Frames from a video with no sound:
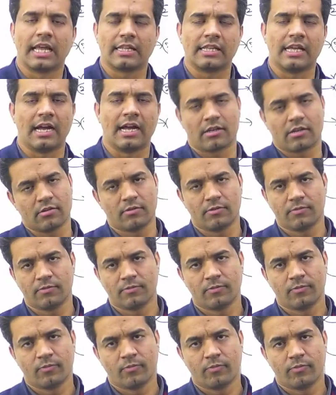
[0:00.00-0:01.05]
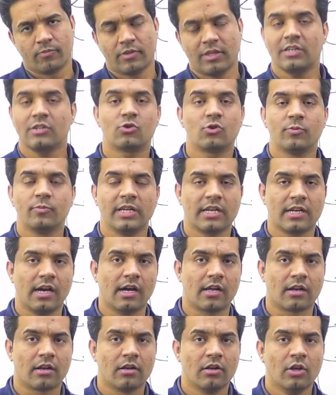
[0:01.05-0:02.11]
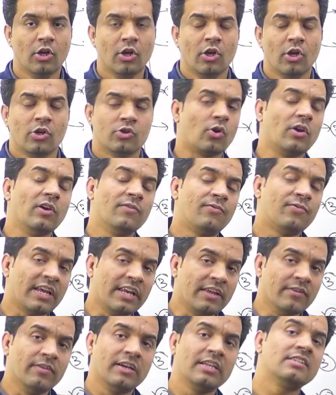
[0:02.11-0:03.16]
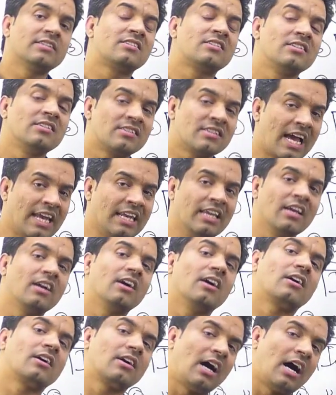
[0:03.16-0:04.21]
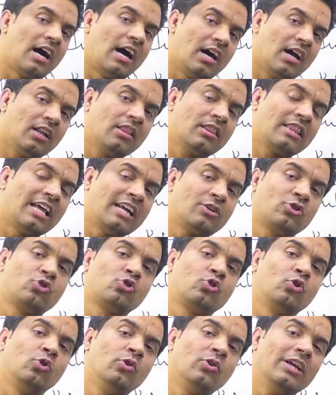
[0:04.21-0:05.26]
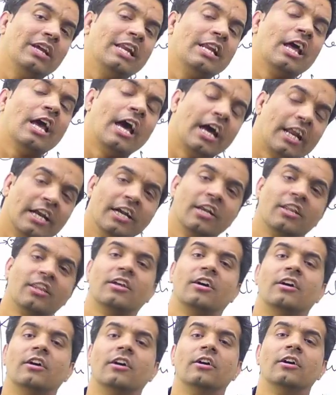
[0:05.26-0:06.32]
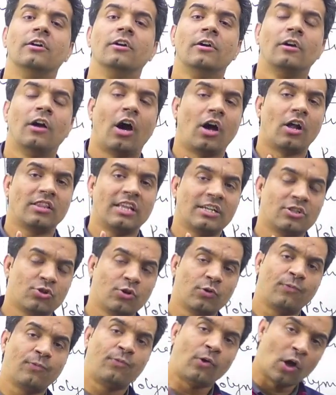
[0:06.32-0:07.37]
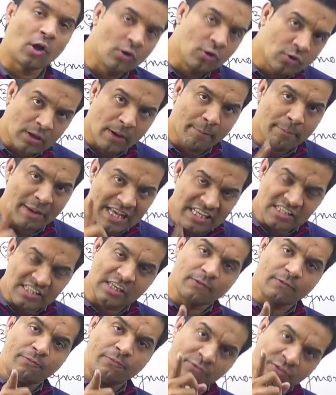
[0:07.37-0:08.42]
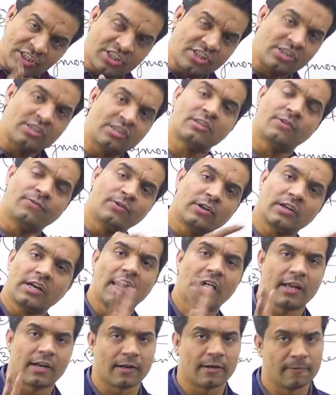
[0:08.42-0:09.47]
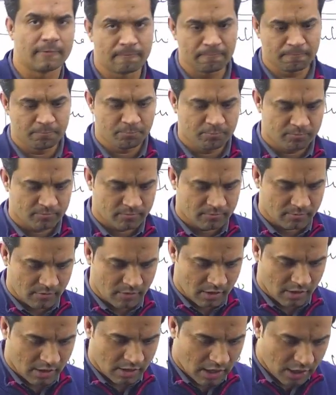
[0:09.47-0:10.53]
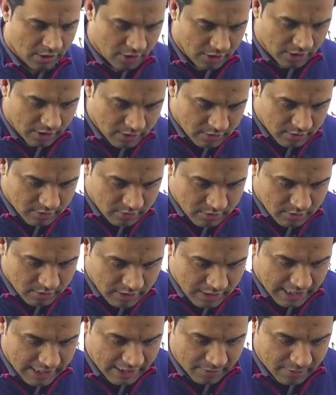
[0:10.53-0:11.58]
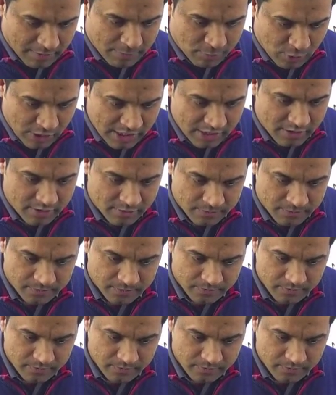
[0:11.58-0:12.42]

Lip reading: like that. That should be car. So if anyone is designing a car, that should inherit that should follow the basic features of a car. Are you getting my point?